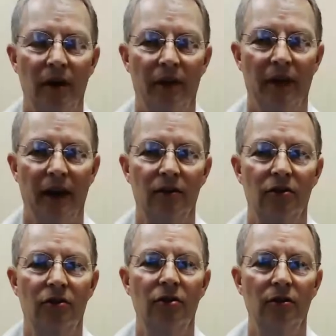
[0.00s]
that
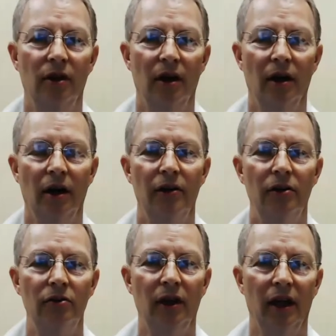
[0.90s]
to a
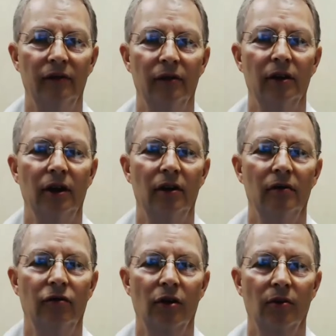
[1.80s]
new level here in
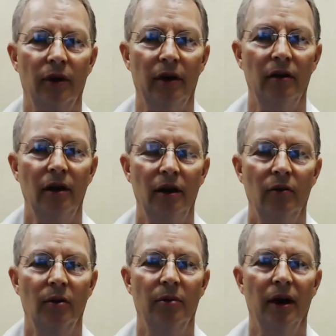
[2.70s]
Fort Wayne,
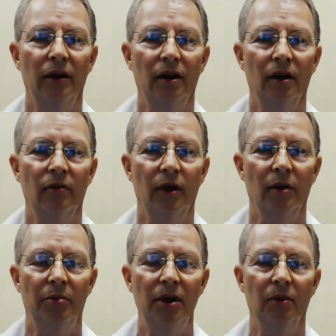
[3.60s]
whereby when the
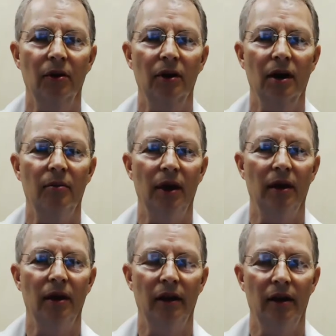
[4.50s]
people come
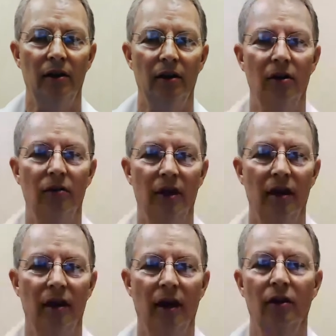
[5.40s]
in, they know that
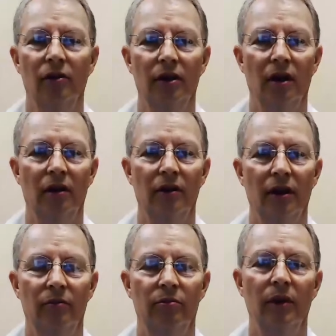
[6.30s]
not only are they
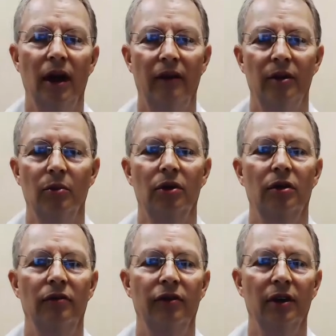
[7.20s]
having
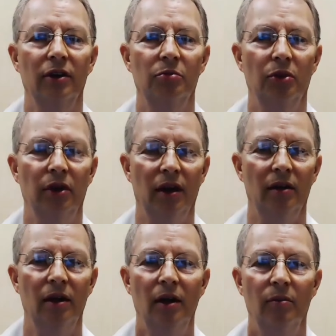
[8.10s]
mercury fillings put in,
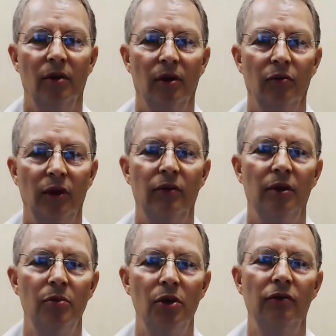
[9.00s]
but when we
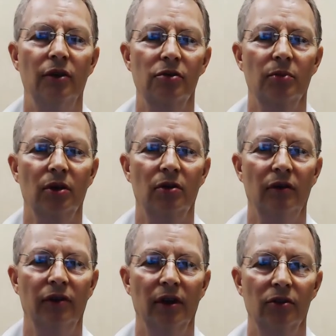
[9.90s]
remove those mercury
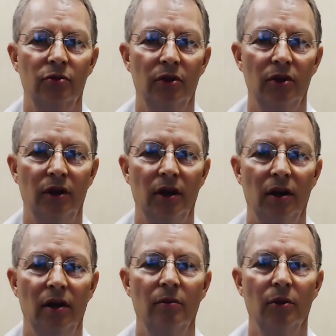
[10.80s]
fillings, we're doing it
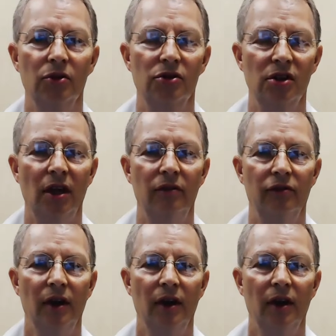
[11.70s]
in the most safe